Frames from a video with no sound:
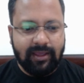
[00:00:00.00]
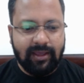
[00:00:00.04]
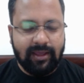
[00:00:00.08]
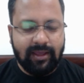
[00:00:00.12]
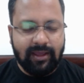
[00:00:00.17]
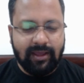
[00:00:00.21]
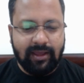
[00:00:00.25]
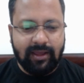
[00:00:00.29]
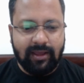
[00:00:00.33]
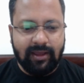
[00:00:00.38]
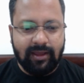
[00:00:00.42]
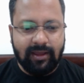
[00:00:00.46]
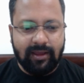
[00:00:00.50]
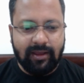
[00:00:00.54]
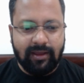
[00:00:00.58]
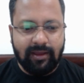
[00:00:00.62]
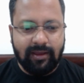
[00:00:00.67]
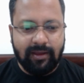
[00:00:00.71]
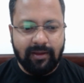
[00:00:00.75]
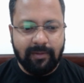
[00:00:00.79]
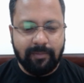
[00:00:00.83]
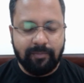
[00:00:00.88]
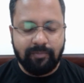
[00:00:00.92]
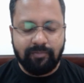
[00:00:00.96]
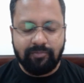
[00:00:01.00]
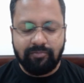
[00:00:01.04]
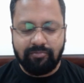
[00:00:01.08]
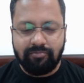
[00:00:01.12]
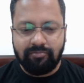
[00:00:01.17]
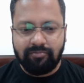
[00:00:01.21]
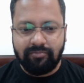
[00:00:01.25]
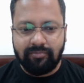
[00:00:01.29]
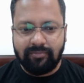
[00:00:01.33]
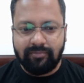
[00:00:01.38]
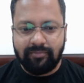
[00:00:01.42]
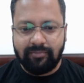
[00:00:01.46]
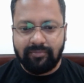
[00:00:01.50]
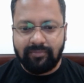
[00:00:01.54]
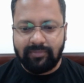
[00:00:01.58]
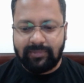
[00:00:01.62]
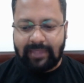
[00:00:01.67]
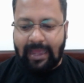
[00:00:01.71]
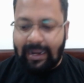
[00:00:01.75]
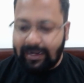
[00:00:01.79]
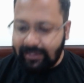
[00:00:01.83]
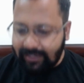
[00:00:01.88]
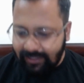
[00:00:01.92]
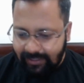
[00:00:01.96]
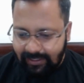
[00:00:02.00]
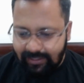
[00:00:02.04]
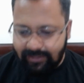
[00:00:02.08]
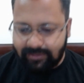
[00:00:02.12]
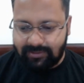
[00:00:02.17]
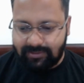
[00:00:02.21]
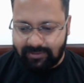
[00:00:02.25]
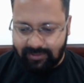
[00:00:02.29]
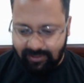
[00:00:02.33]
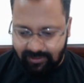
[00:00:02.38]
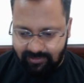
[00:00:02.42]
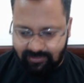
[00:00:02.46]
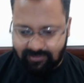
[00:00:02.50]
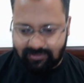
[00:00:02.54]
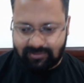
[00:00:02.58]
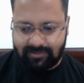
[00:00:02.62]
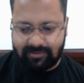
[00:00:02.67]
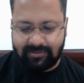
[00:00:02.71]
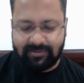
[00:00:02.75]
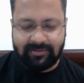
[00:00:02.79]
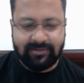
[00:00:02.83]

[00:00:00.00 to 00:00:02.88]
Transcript: That is this.